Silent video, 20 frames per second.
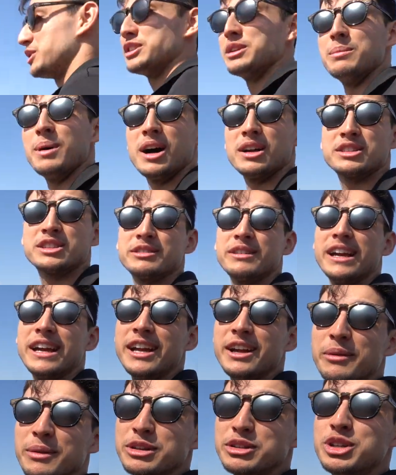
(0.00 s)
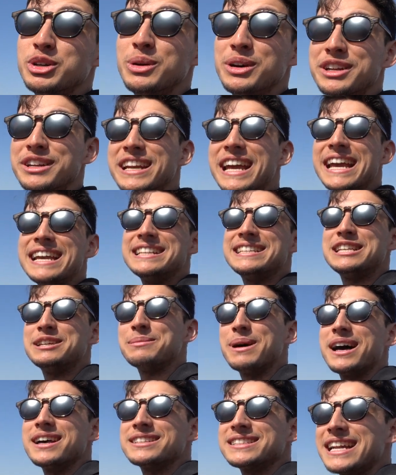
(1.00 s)
is the monster right here with 218
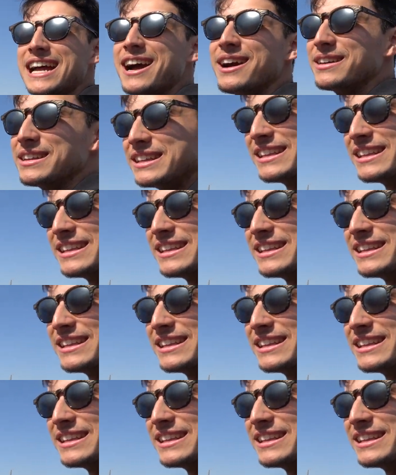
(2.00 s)
miles an hour.